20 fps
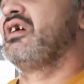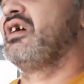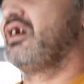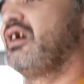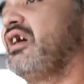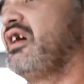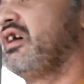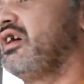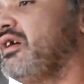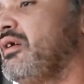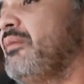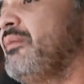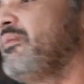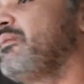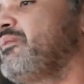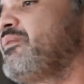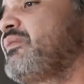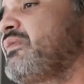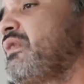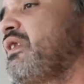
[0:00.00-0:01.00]

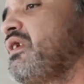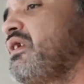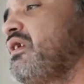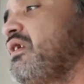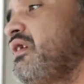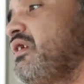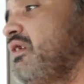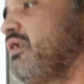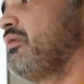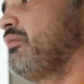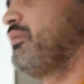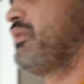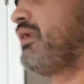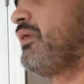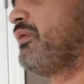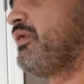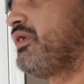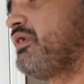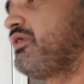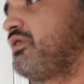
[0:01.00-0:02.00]
Um, but I
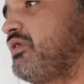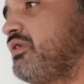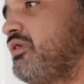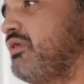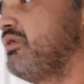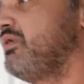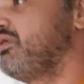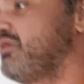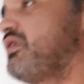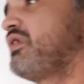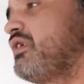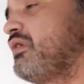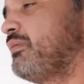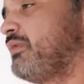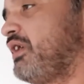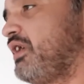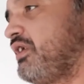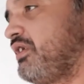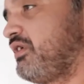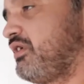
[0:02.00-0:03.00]
want to come
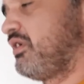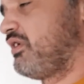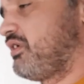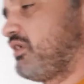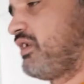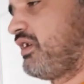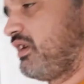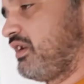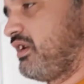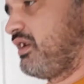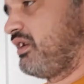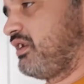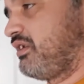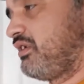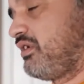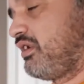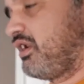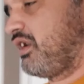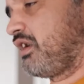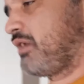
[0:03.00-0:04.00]
on here
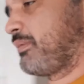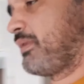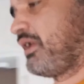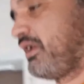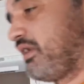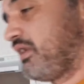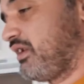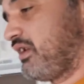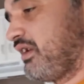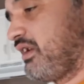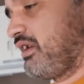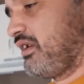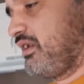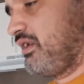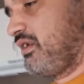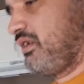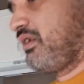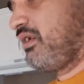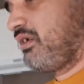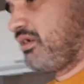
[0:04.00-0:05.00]
and talk about
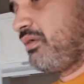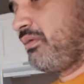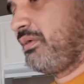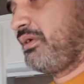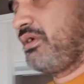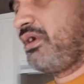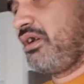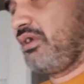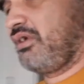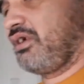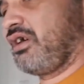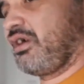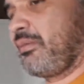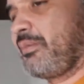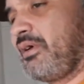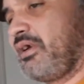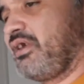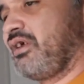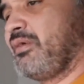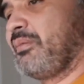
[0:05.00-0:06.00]
it. mean, not talk
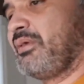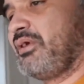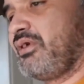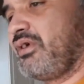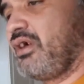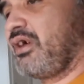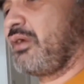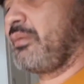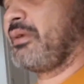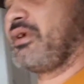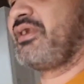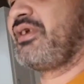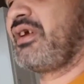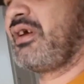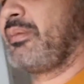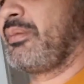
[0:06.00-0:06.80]
about it, but talk about the